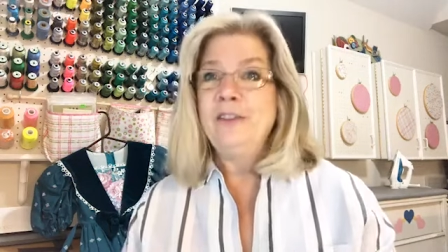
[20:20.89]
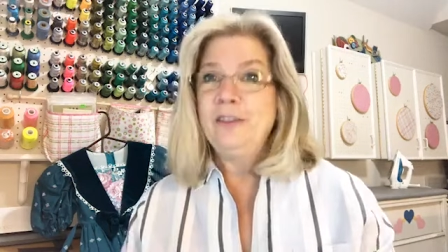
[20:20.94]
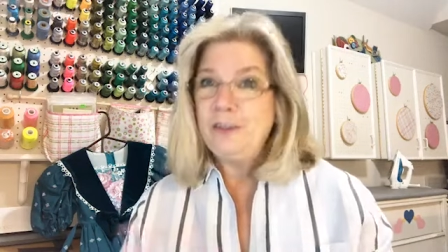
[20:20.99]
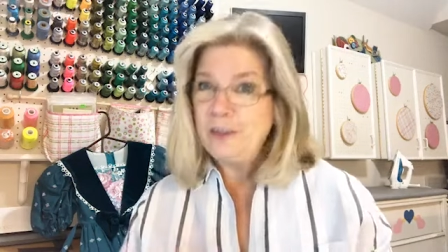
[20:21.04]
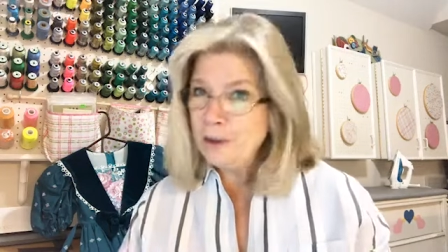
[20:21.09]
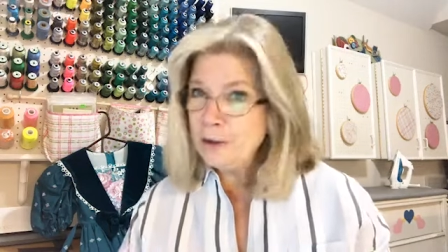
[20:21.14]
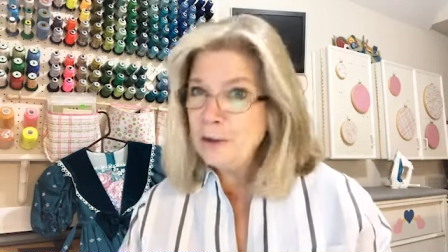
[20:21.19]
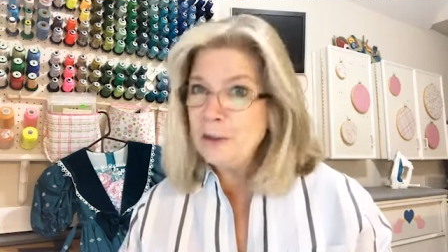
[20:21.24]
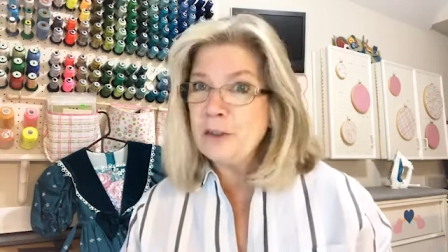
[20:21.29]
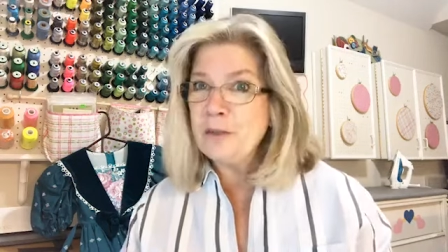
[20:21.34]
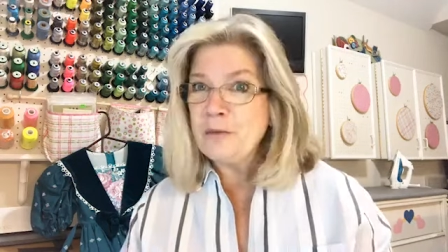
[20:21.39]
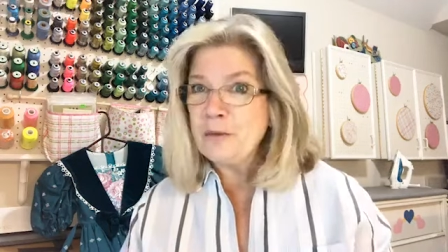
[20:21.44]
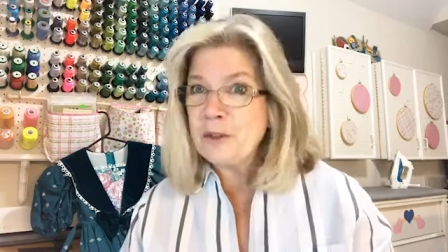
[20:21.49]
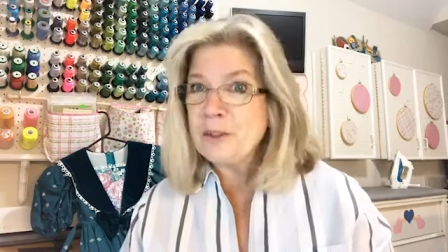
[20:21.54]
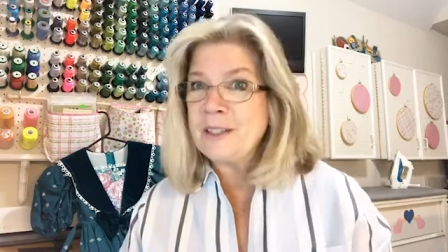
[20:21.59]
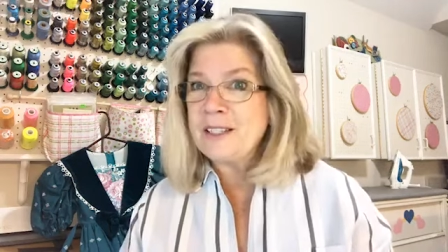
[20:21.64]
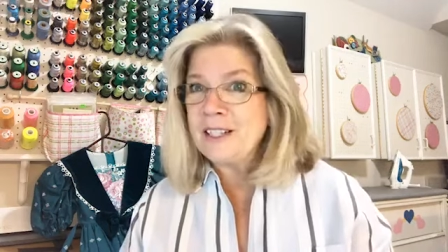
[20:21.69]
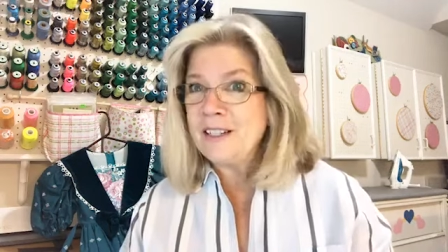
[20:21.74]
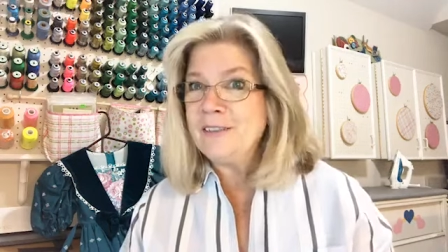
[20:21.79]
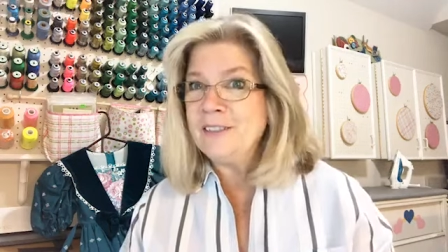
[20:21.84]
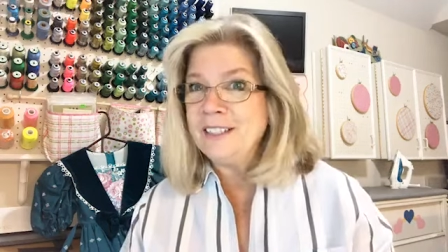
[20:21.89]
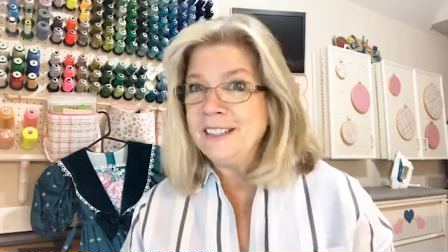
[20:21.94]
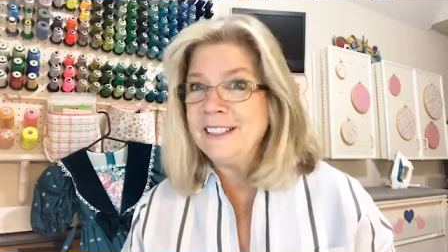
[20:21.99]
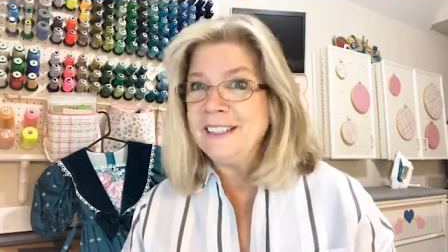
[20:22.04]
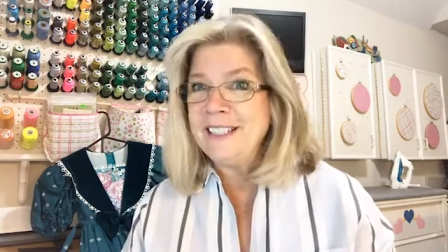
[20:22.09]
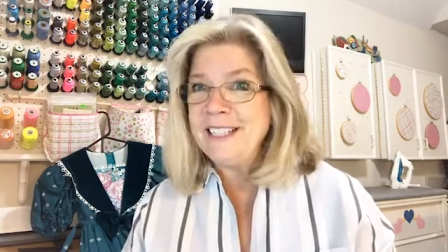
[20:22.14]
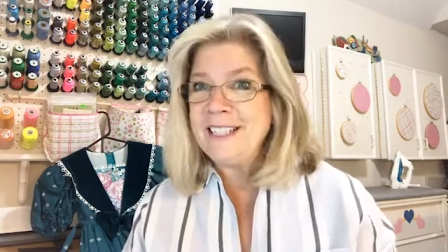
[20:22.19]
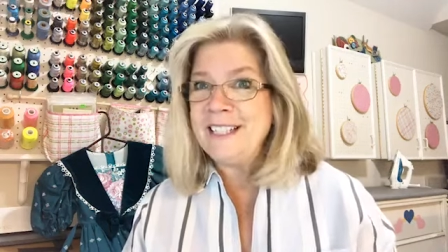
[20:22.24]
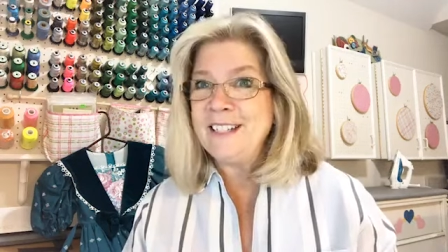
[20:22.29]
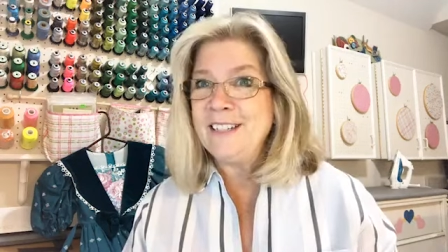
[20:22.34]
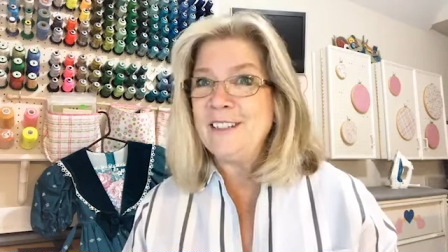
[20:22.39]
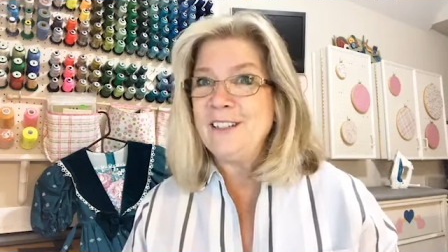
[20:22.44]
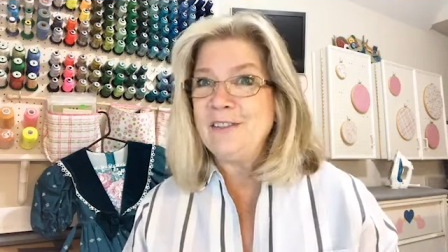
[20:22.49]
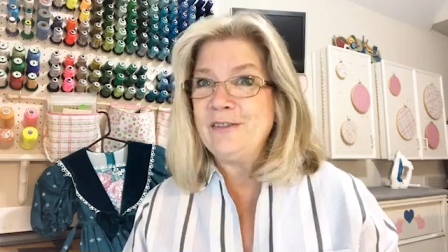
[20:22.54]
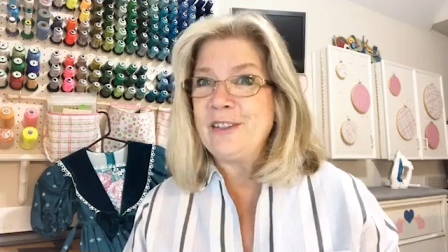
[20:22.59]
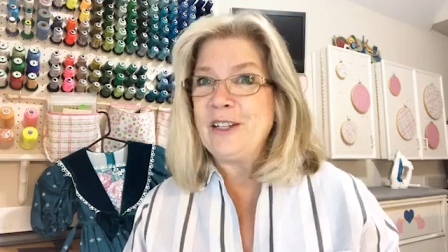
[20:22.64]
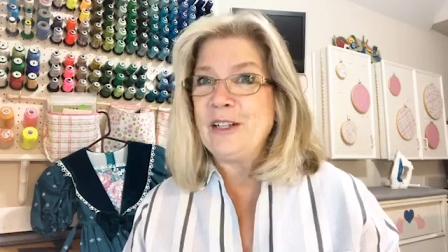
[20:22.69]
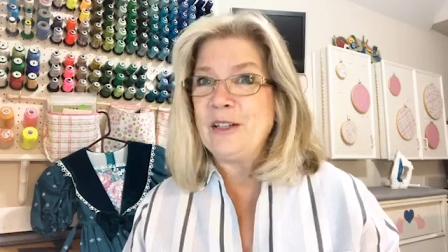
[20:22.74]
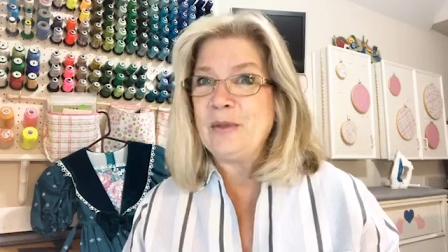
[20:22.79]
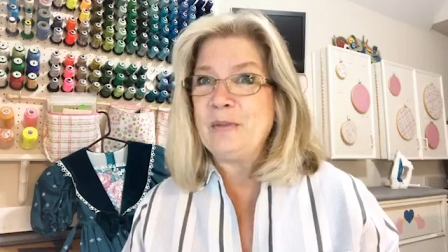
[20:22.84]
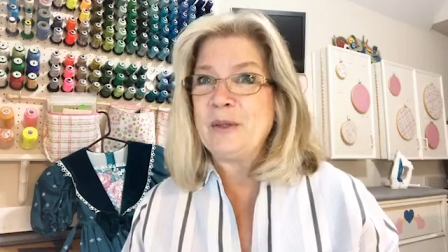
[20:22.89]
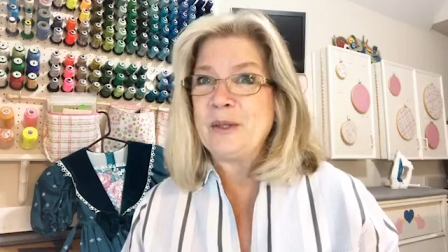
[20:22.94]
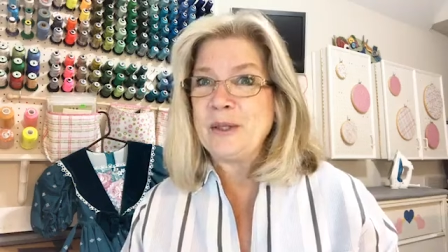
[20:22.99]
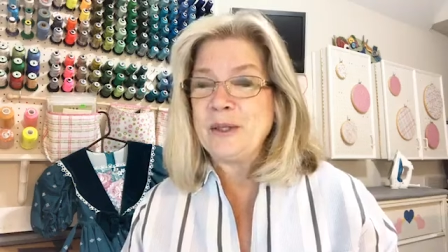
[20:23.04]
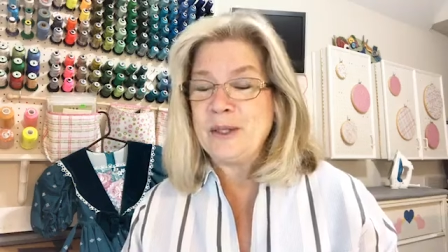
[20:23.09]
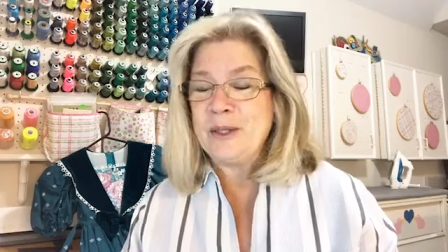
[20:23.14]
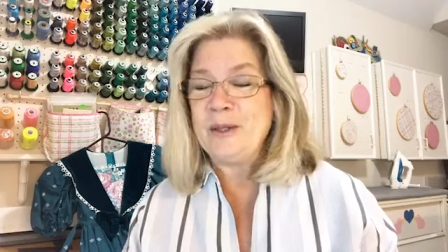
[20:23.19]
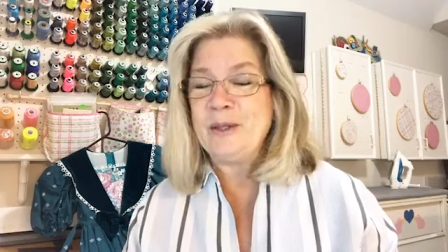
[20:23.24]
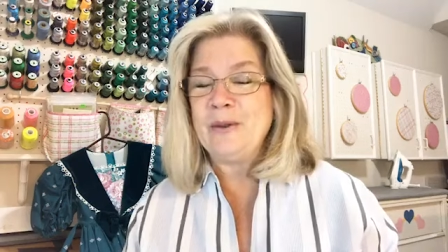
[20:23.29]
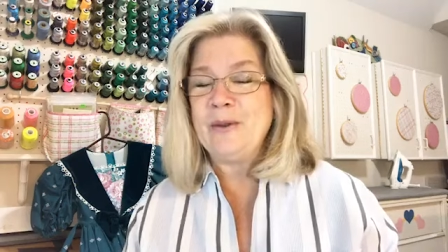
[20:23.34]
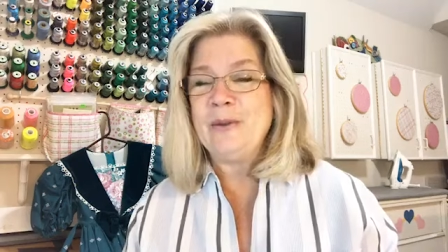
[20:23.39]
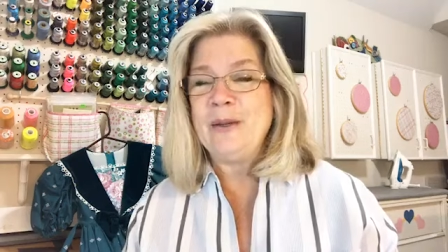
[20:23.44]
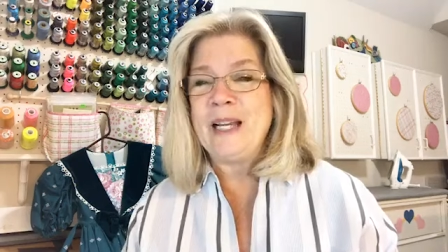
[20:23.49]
those are most definitely still available too.